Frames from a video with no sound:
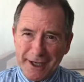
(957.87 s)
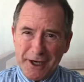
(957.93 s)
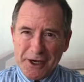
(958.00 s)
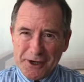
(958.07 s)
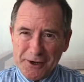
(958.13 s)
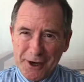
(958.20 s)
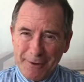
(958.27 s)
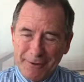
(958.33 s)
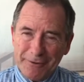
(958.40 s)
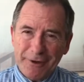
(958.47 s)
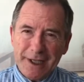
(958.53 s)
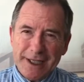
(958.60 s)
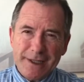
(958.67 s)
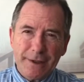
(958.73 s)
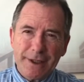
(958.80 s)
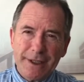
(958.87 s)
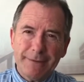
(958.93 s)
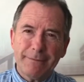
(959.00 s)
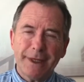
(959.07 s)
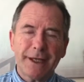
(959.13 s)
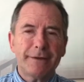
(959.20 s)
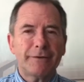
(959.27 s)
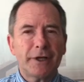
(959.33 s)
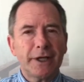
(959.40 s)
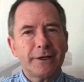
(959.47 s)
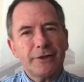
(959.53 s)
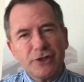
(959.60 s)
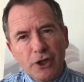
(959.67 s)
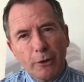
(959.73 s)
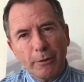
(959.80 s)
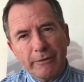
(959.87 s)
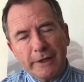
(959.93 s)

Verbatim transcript: gardener, I'm afraid, so I didn't make a very good job